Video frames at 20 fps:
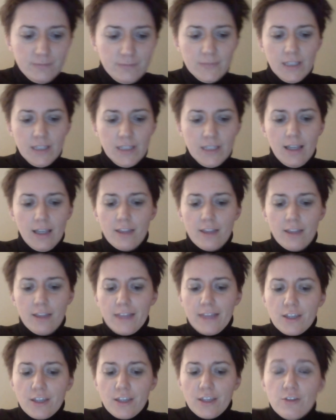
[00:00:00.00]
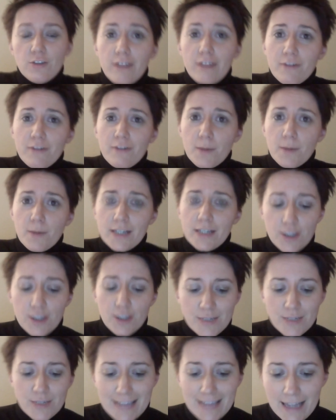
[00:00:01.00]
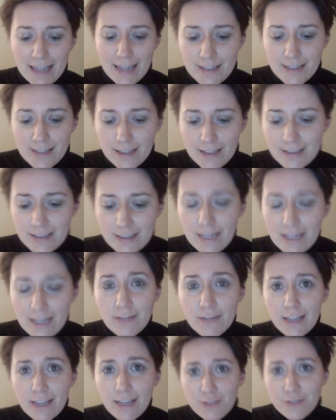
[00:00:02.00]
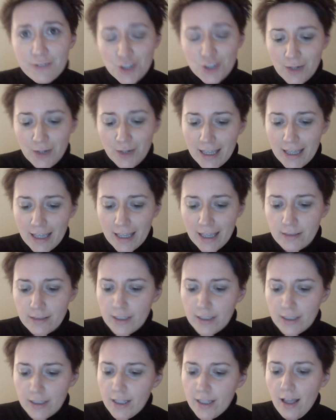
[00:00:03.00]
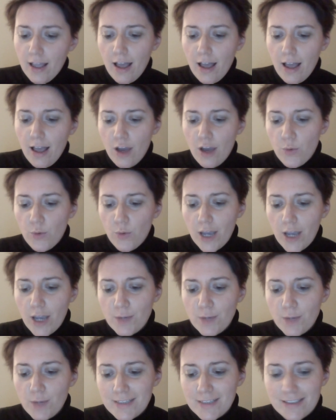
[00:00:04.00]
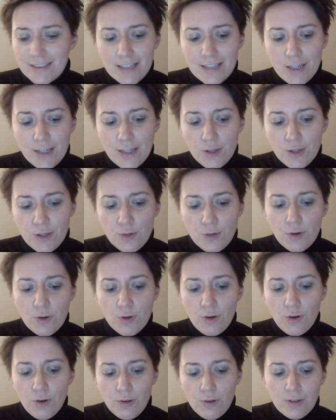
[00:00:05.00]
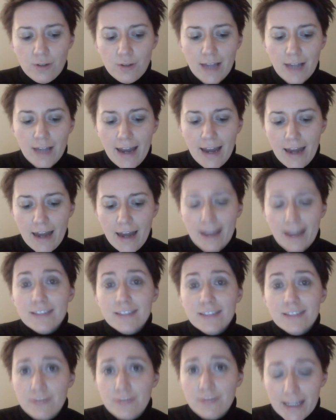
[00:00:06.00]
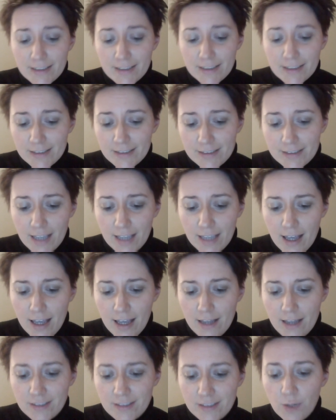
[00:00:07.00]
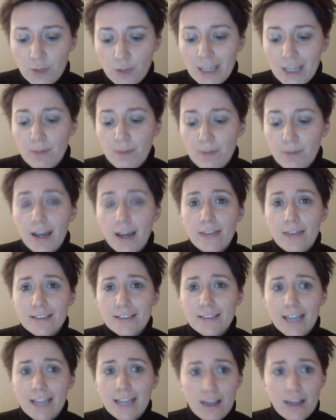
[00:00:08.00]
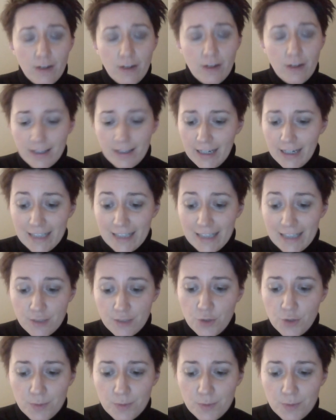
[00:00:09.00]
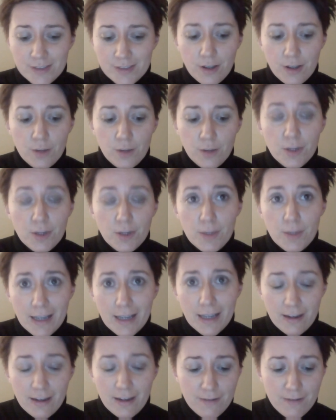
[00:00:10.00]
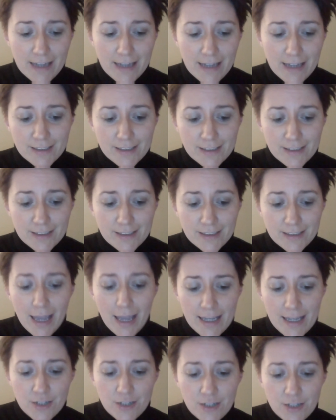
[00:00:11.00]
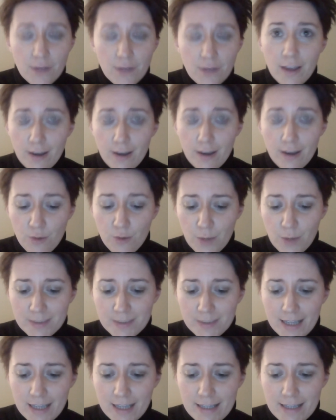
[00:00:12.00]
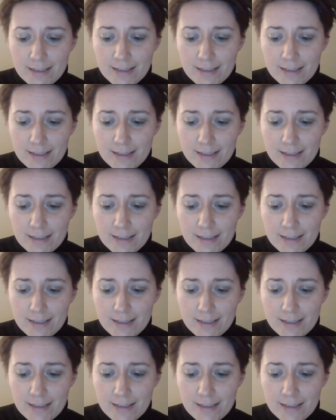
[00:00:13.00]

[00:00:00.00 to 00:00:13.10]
Uh, thank you for everybody who's attended this evening for tuning in. Uh, we hope to see you all at our next events. Uh, so keep an eye on the Stained Glass Group's upcoming events page on the ICON website